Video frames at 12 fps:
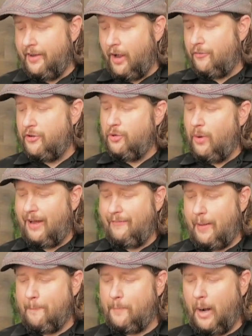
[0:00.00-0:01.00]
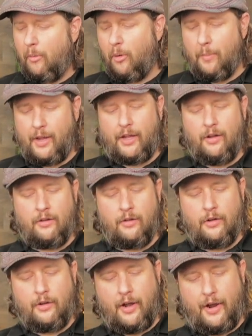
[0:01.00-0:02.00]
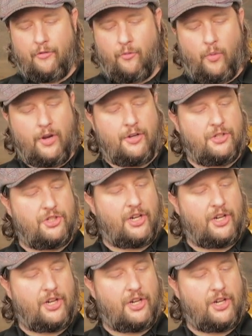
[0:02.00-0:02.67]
Now, if you do have a bubble bee kind of wind